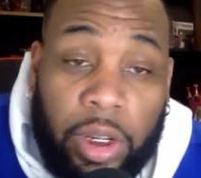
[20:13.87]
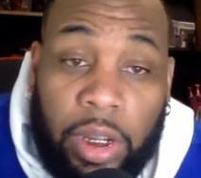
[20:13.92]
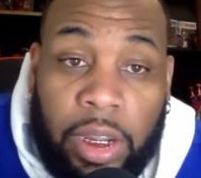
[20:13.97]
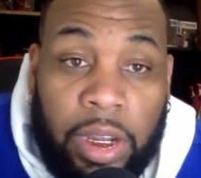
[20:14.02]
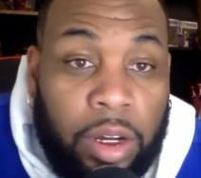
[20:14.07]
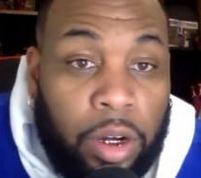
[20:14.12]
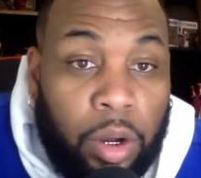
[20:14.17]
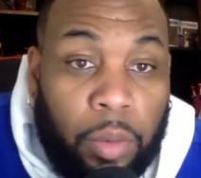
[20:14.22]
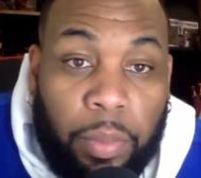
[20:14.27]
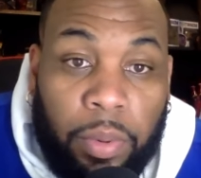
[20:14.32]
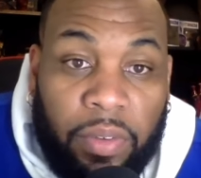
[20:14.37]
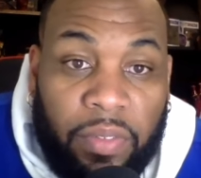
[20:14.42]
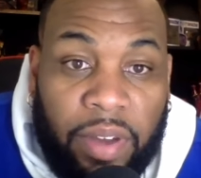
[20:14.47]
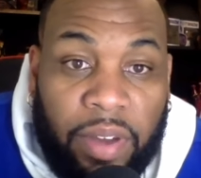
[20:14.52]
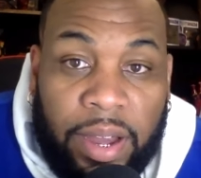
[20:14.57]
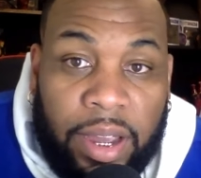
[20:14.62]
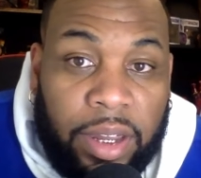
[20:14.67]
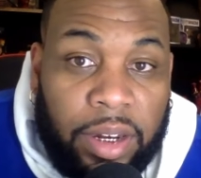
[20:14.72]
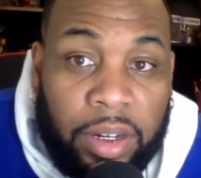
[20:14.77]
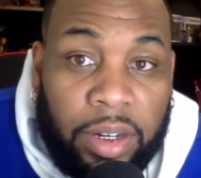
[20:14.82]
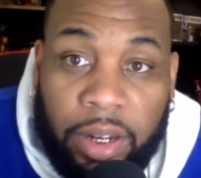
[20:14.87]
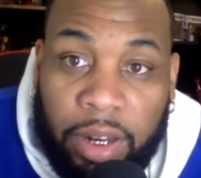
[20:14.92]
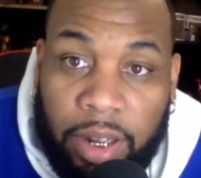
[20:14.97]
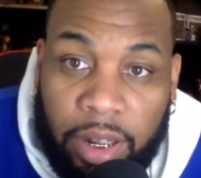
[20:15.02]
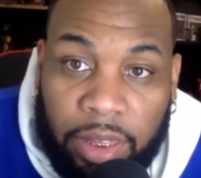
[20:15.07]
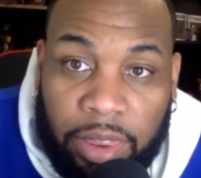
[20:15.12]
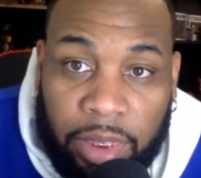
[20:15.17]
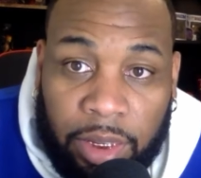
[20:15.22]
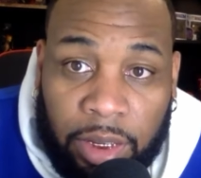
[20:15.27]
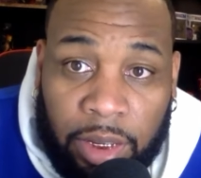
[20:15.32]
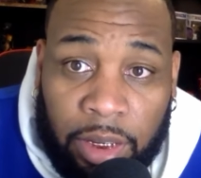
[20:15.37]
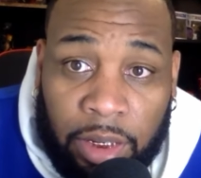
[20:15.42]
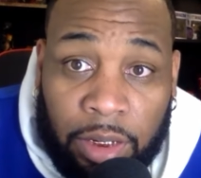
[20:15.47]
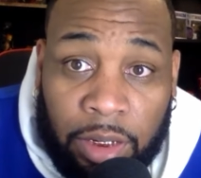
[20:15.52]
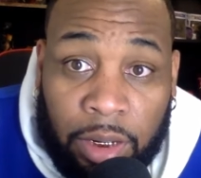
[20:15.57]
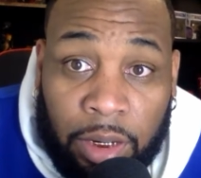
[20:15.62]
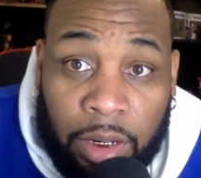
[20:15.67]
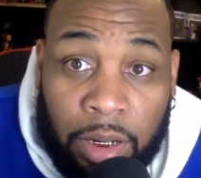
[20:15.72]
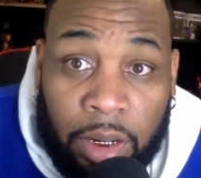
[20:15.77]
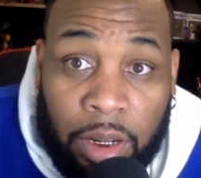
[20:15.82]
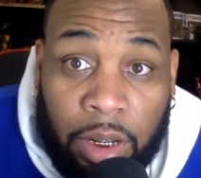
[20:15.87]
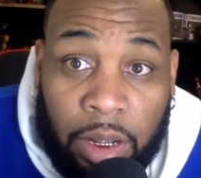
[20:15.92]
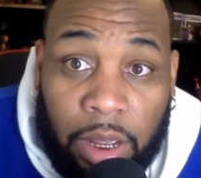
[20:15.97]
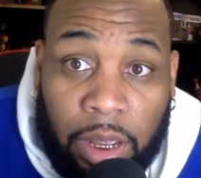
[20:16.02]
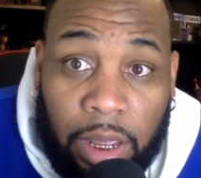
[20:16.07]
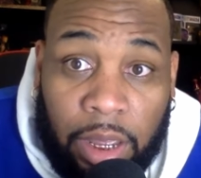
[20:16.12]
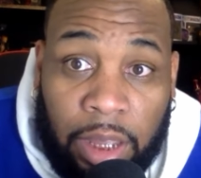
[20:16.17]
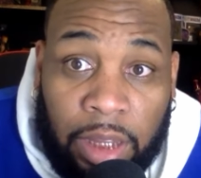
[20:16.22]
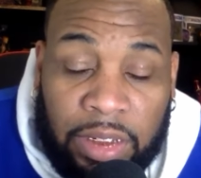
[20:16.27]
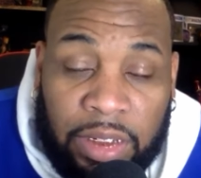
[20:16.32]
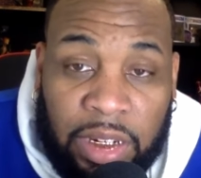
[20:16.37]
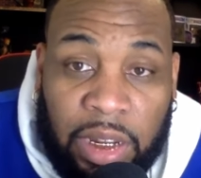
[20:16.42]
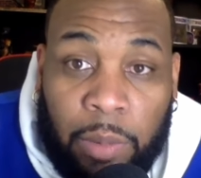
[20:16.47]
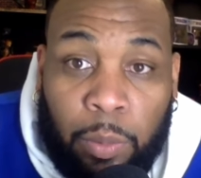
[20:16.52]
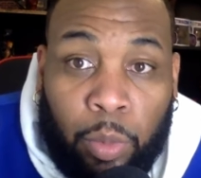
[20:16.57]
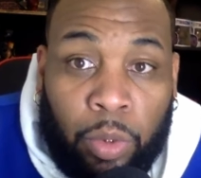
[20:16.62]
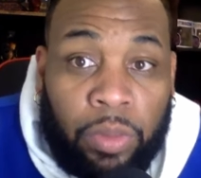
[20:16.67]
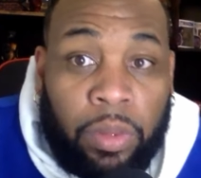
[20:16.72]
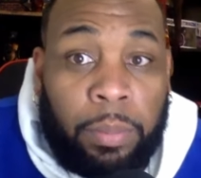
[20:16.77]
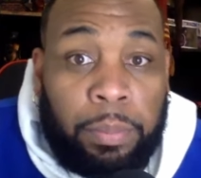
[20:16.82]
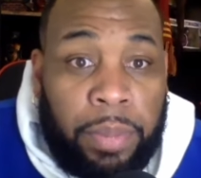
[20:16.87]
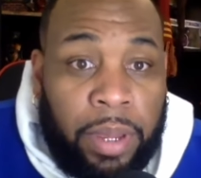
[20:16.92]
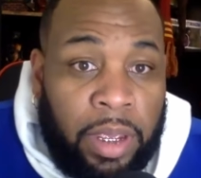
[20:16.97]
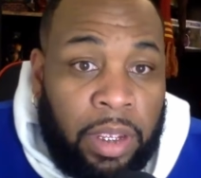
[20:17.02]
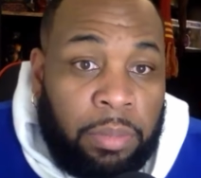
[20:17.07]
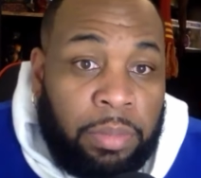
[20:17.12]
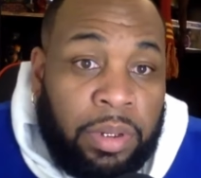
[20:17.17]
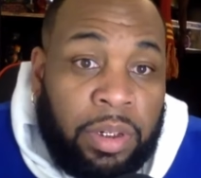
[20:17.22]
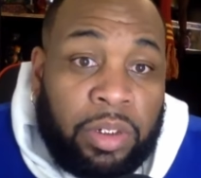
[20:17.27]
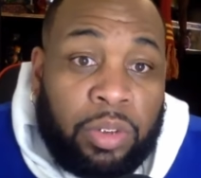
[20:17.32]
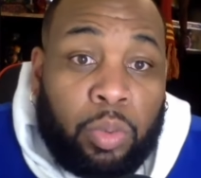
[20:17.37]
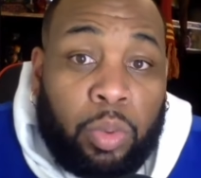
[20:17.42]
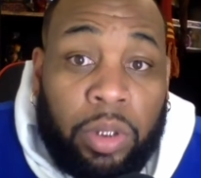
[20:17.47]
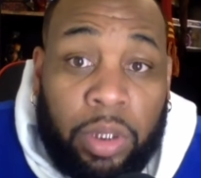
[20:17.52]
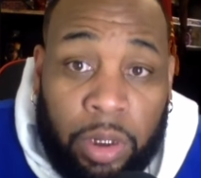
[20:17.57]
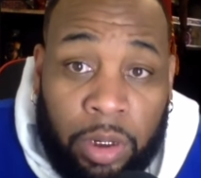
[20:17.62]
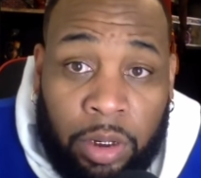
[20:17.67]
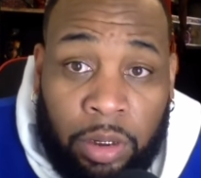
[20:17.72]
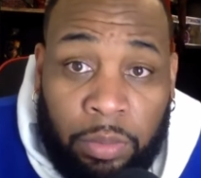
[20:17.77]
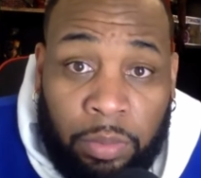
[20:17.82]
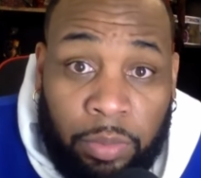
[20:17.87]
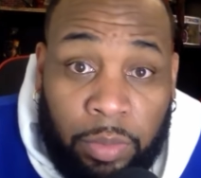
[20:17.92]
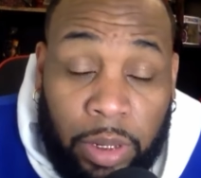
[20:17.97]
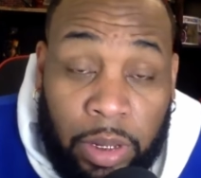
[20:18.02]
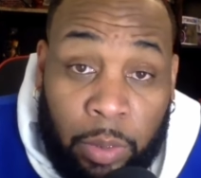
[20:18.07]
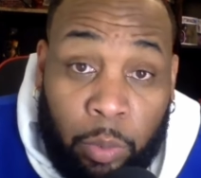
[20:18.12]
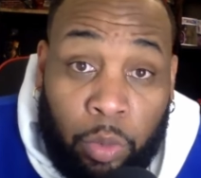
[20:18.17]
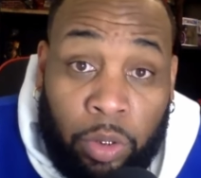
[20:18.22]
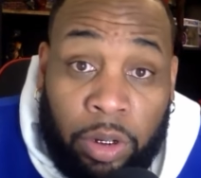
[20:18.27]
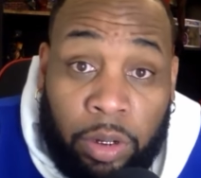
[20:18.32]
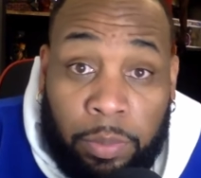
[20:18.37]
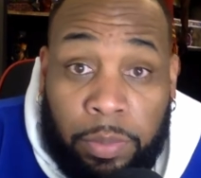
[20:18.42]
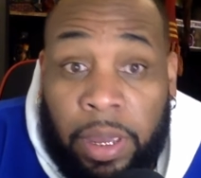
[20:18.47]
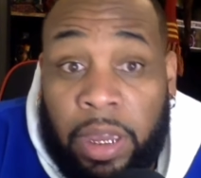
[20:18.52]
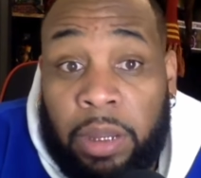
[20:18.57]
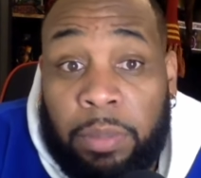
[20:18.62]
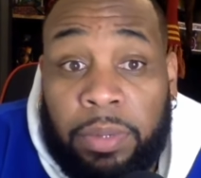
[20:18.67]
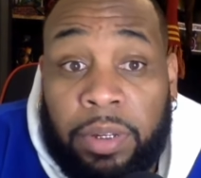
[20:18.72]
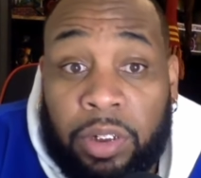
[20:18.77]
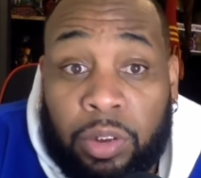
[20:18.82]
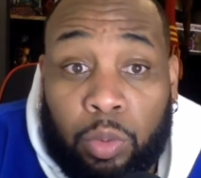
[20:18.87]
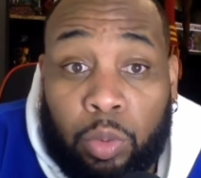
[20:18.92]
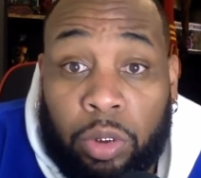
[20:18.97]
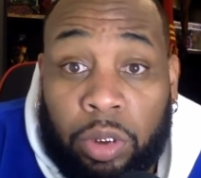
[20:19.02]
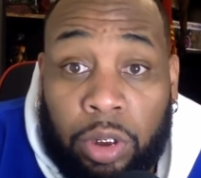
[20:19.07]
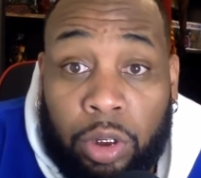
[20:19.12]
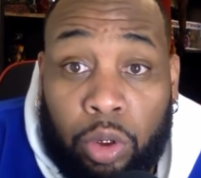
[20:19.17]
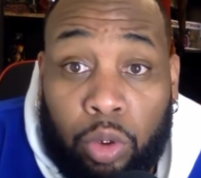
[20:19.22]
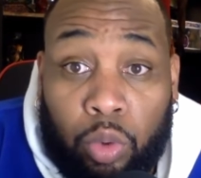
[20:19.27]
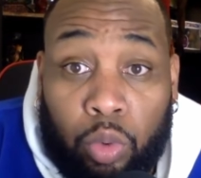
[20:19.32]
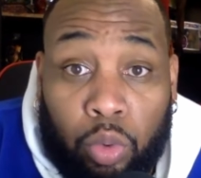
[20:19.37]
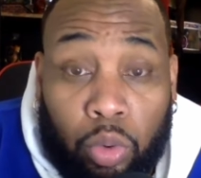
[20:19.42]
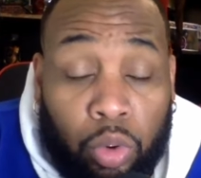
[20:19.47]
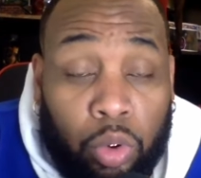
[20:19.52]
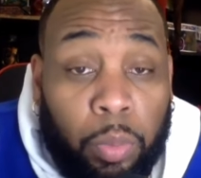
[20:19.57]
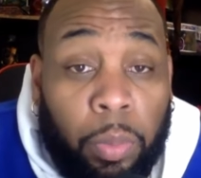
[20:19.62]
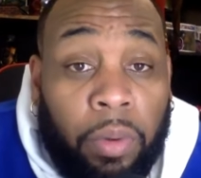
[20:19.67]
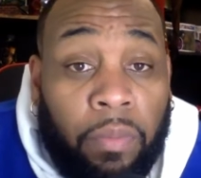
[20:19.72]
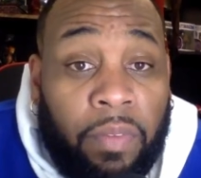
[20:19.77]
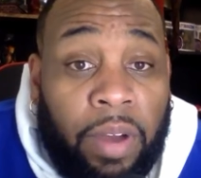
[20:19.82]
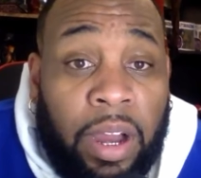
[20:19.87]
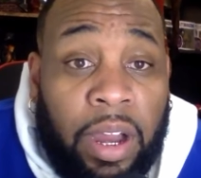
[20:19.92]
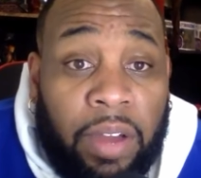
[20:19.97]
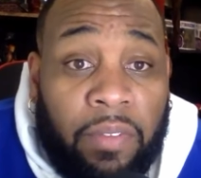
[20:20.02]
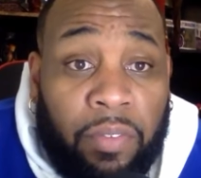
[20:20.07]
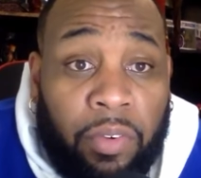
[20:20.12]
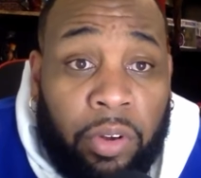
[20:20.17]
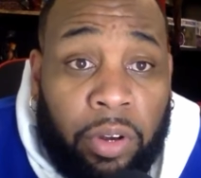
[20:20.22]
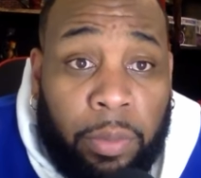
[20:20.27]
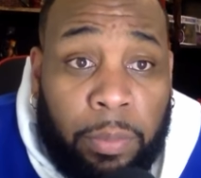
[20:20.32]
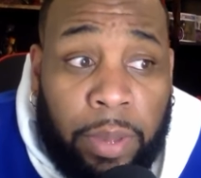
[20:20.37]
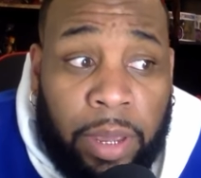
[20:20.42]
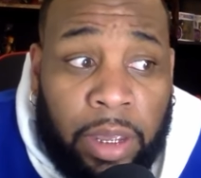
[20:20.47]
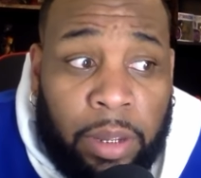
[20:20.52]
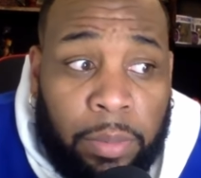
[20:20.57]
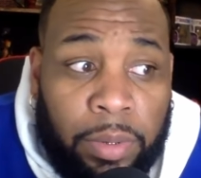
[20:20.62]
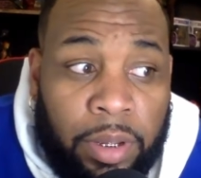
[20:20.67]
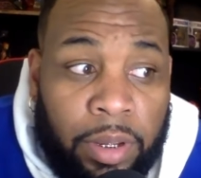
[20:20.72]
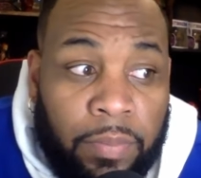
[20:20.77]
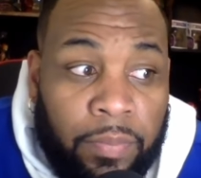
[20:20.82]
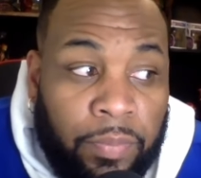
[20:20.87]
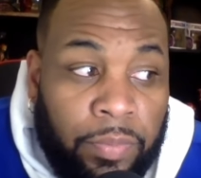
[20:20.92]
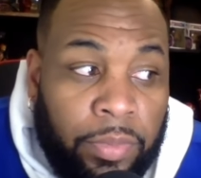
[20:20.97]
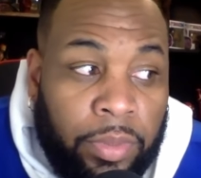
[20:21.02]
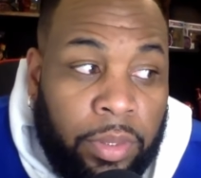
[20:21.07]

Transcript: he don't provide nothing except when the baby is with him and when the baby is with you you provide for the baby